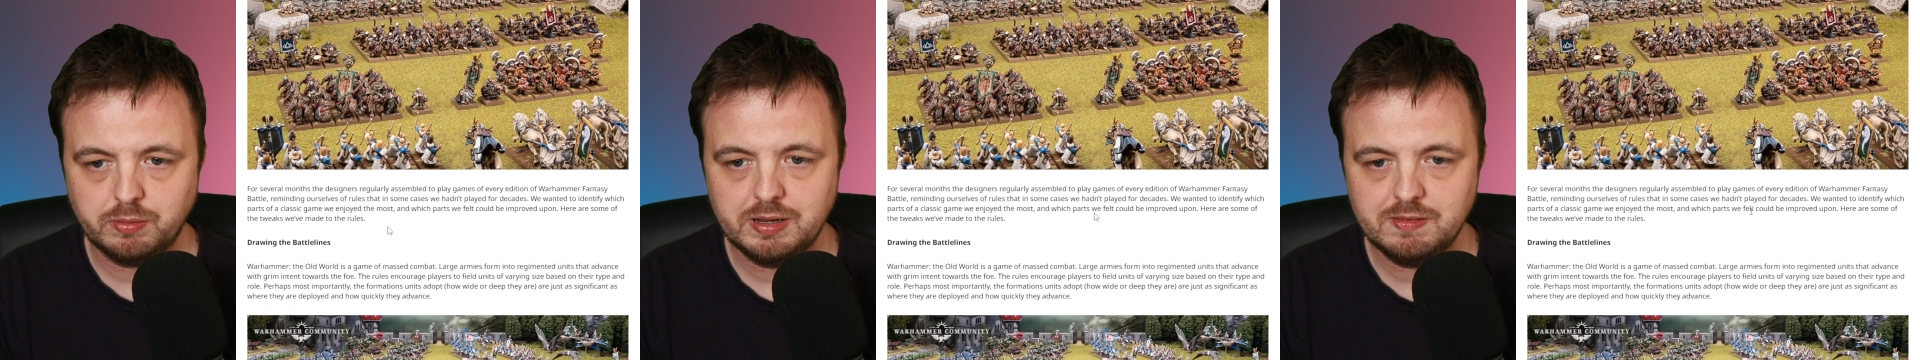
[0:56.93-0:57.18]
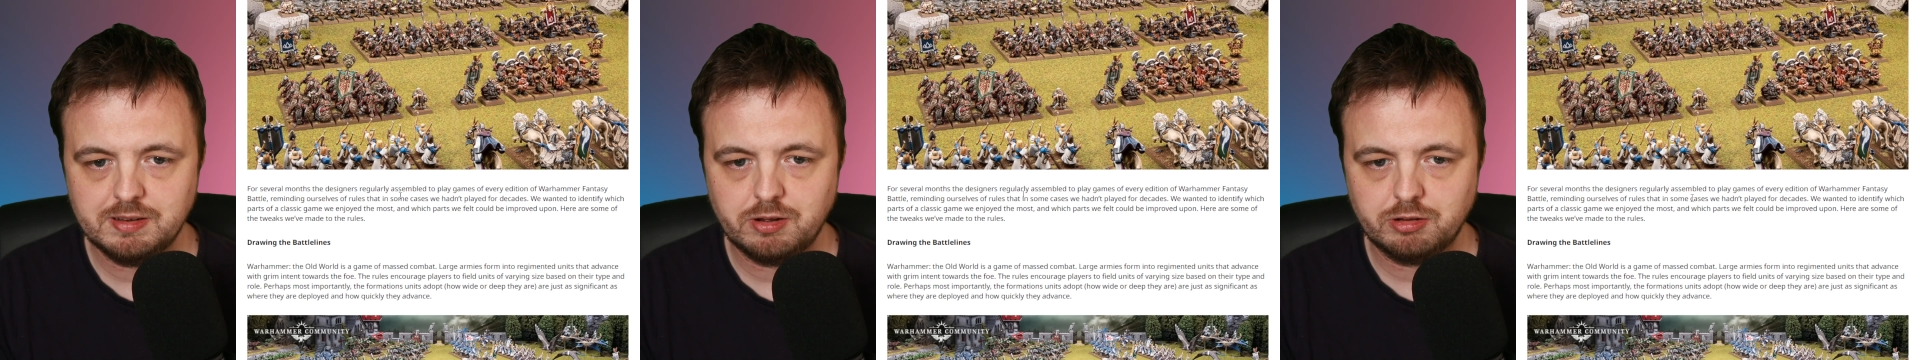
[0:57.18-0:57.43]

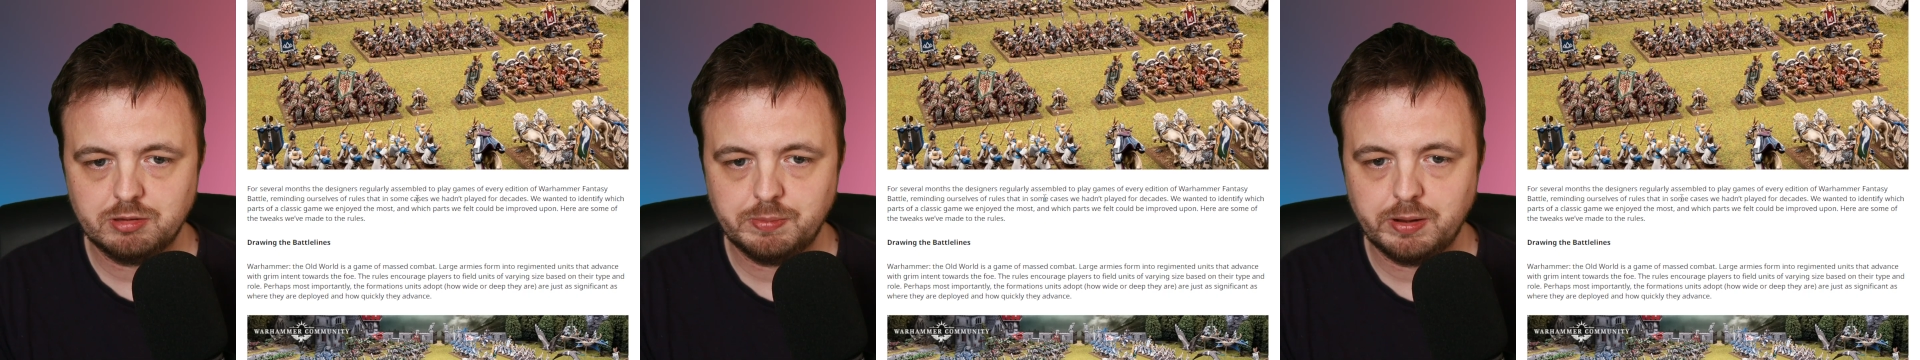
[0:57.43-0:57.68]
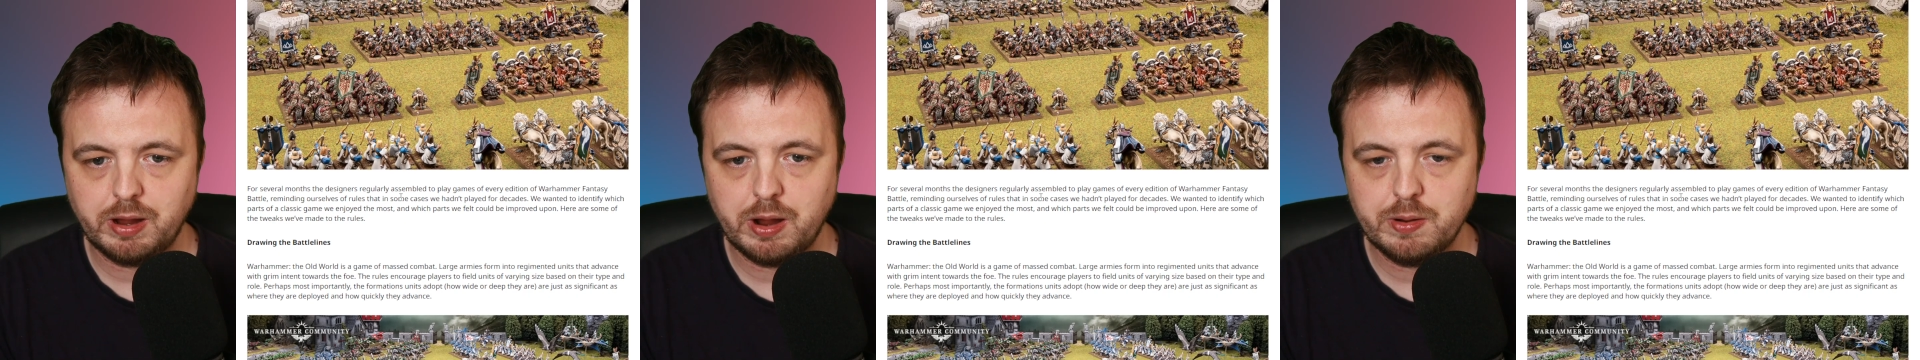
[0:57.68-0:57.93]
here it talks
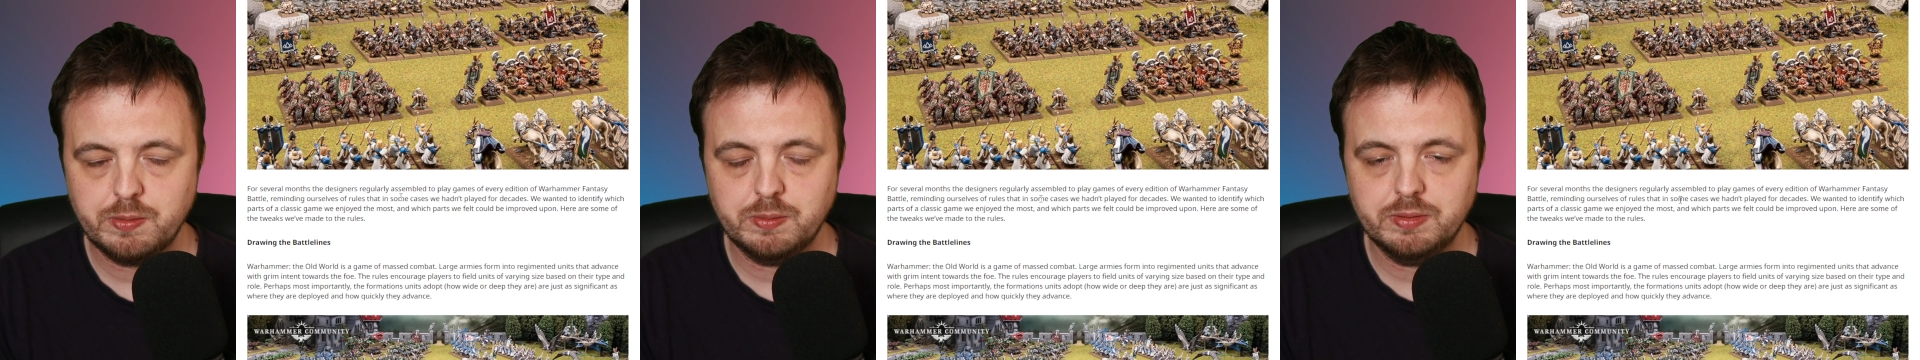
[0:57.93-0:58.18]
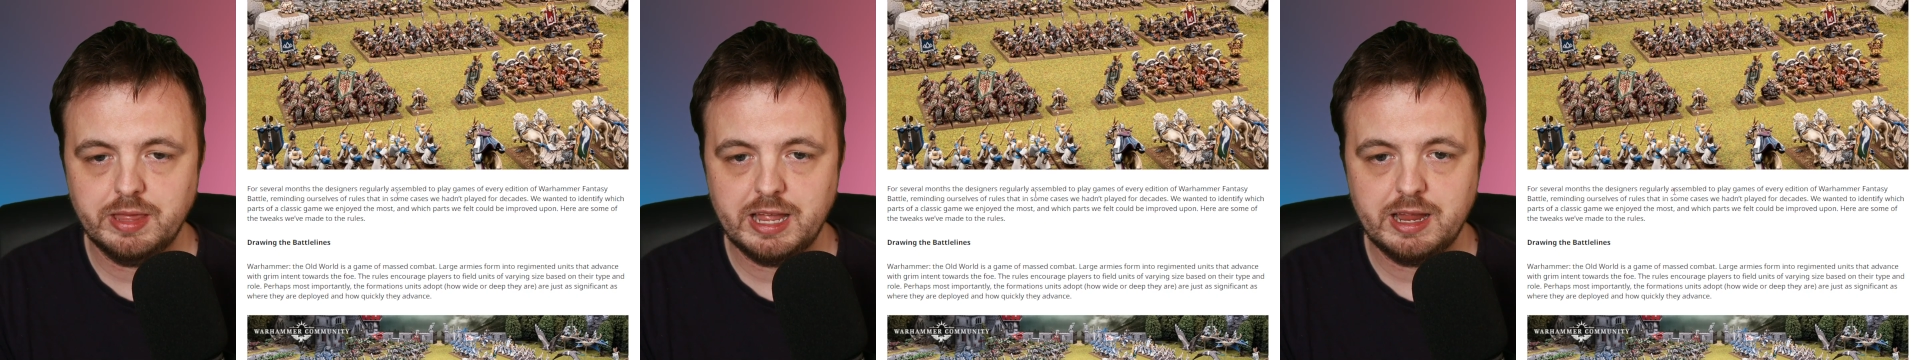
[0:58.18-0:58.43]
about how
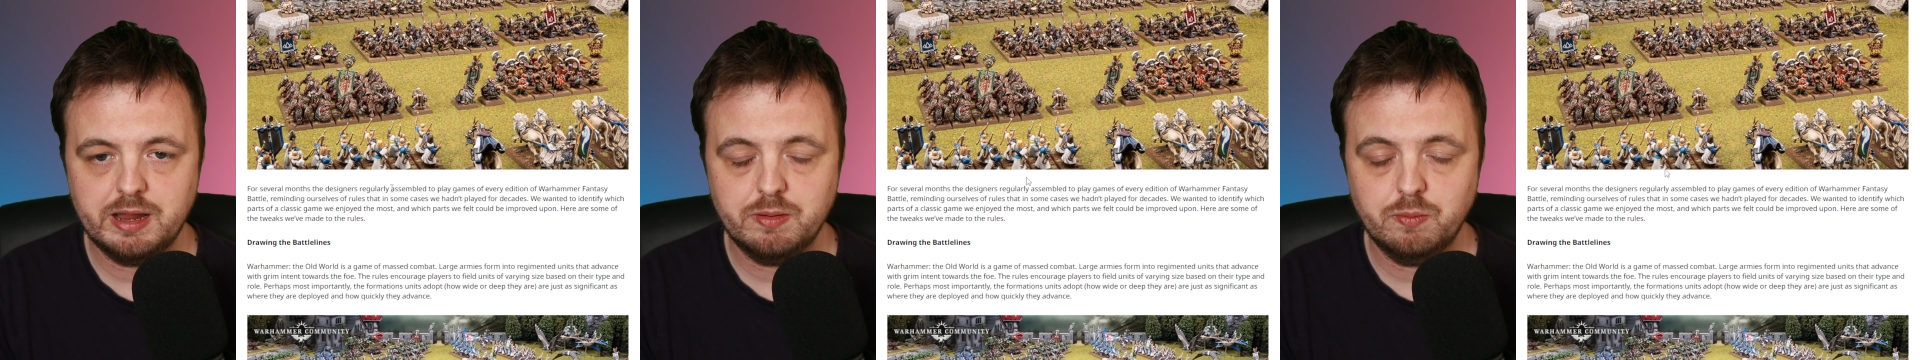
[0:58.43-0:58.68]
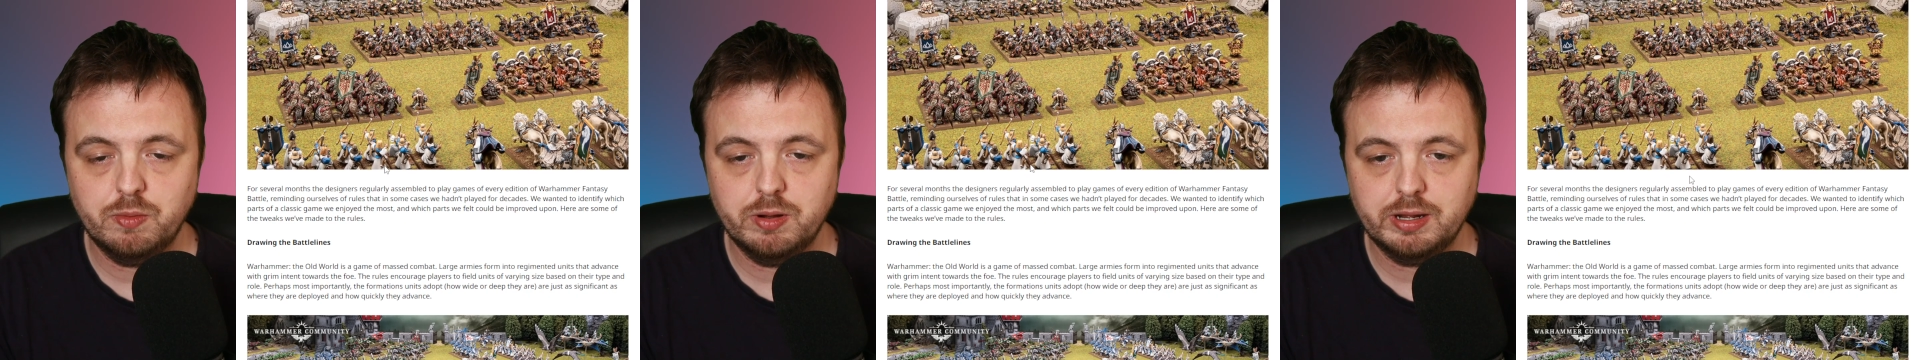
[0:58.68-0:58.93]
they
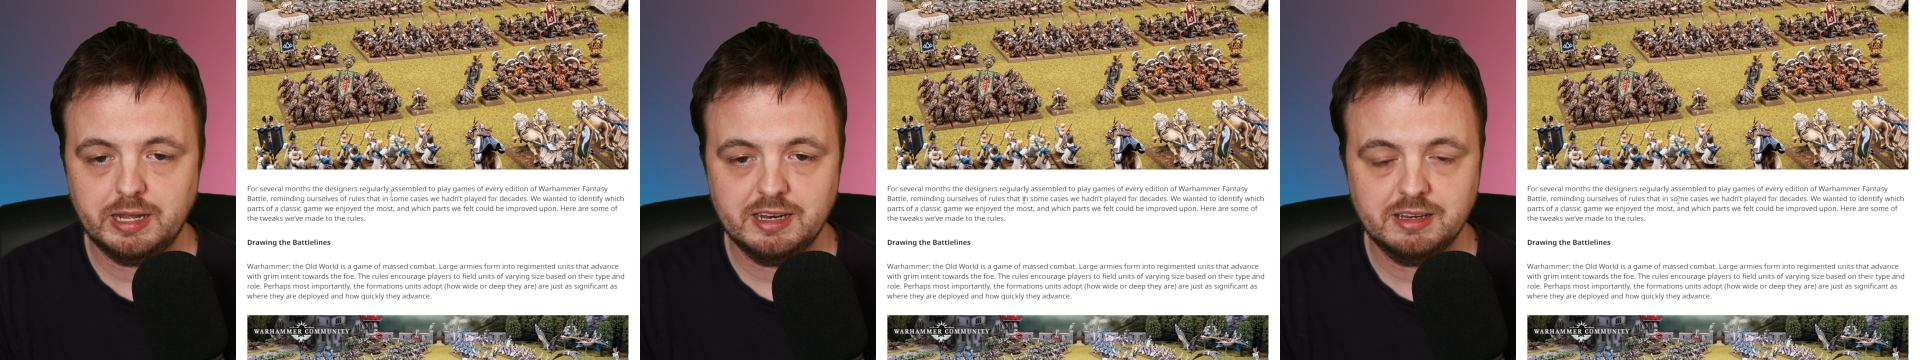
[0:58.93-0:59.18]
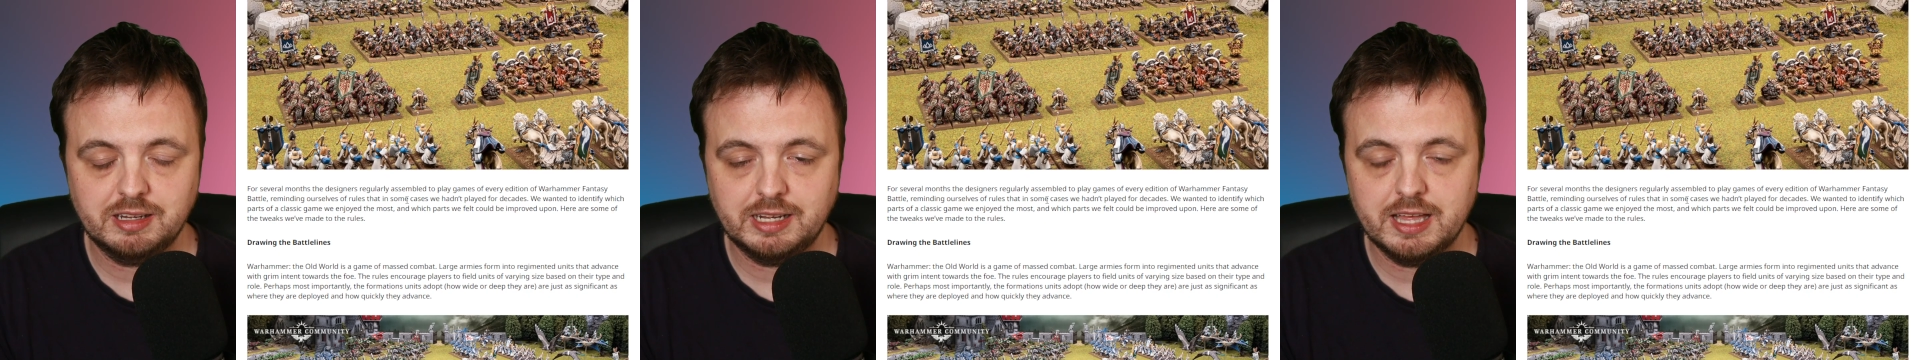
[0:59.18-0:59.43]
were
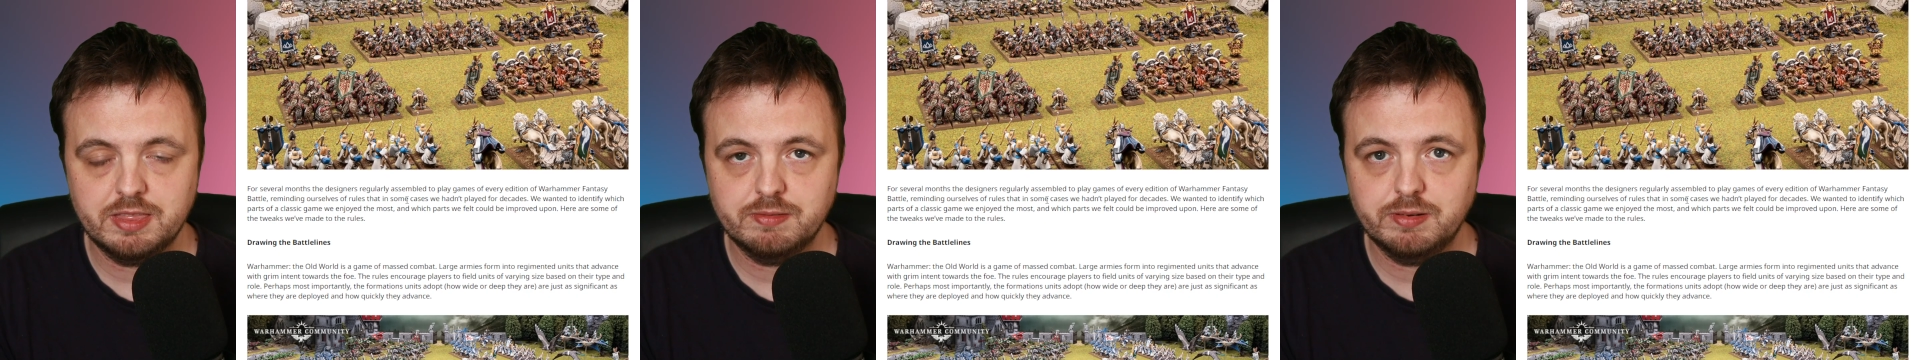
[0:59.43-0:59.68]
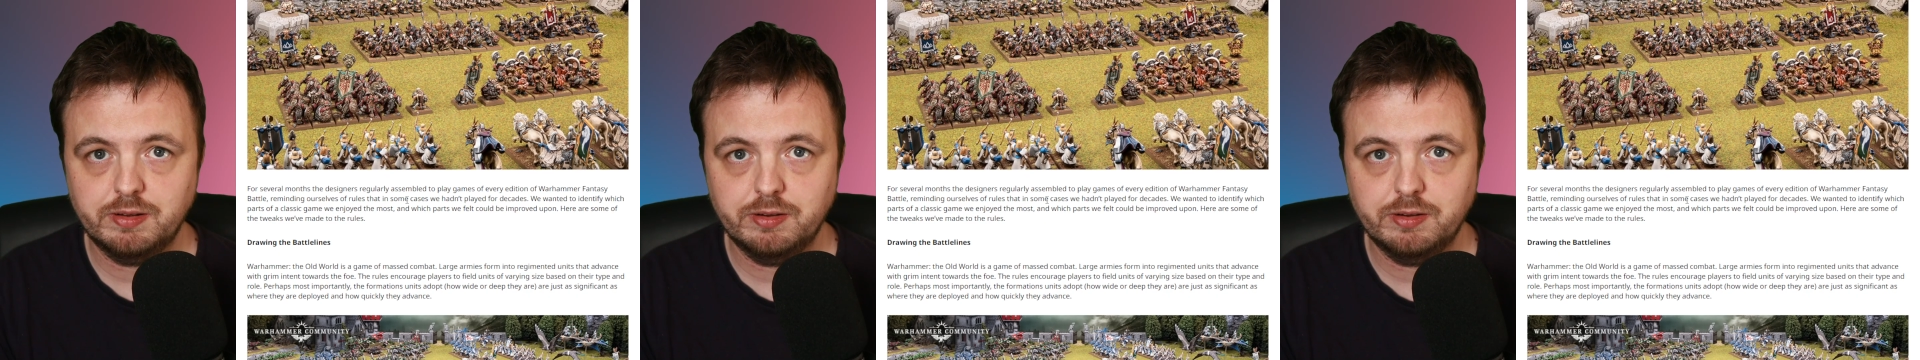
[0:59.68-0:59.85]
getting together and